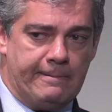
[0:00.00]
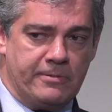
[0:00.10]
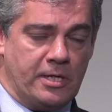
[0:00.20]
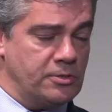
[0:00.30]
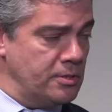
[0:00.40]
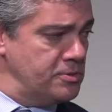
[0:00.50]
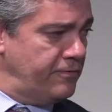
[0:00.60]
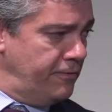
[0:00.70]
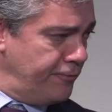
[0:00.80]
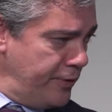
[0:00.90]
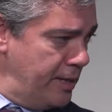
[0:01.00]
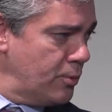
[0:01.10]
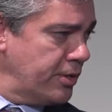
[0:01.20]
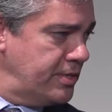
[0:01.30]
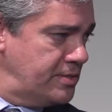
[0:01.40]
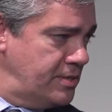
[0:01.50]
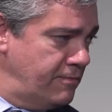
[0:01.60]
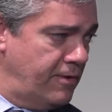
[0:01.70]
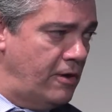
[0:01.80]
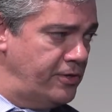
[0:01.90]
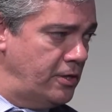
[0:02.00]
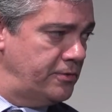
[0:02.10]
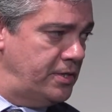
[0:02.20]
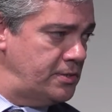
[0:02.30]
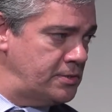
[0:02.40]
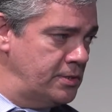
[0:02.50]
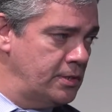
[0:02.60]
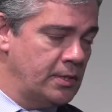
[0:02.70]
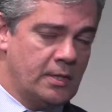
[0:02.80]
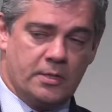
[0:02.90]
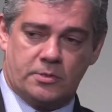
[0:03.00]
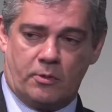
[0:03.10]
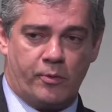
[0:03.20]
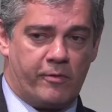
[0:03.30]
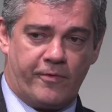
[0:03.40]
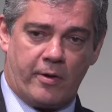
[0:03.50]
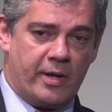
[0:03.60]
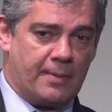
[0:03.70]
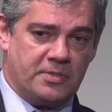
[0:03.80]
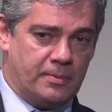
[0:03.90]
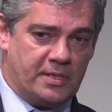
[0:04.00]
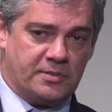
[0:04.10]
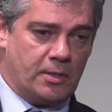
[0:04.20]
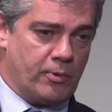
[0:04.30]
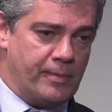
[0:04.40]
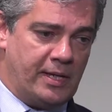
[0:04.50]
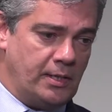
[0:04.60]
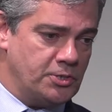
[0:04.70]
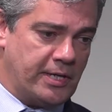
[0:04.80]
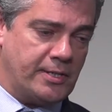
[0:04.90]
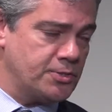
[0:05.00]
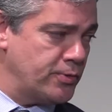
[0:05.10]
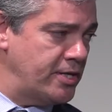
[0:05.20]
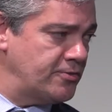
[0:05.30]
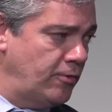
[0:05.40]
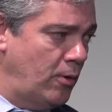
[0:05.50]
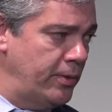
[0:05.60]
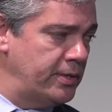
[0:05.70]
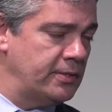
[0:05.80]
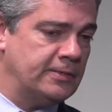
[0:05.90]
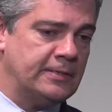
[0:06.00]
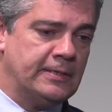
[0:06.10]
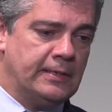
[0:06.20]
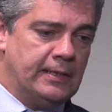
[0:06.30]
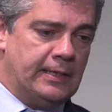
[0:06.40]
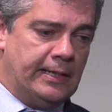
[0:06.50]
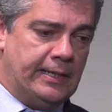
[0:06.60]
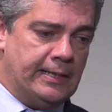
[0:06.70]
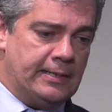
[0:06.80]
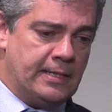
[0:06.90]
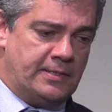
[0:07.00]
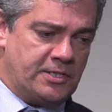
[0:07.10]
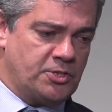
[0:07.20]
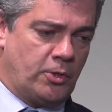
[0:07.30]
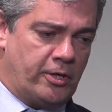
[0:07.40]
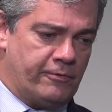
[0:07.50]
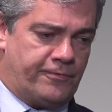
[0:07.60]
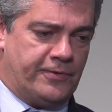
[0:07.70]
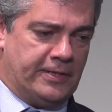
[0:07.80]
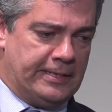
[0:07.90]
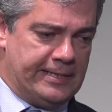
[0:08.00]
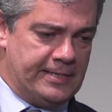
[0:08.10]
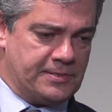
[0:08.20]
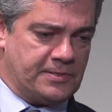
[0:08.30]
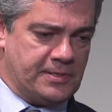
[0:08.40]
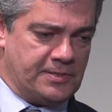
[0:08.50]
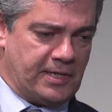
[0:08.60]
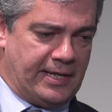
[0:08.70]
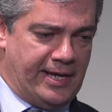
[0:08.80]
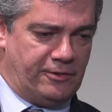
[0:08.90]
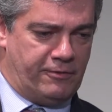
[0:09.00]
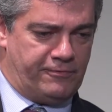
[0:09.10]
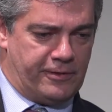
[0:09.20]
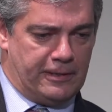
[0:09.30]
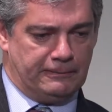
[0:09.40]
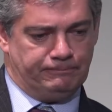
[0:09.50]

in terms of the framework that's involving all this. So we're very optimistic. We're making giant strides forward. And this sort of is a kind of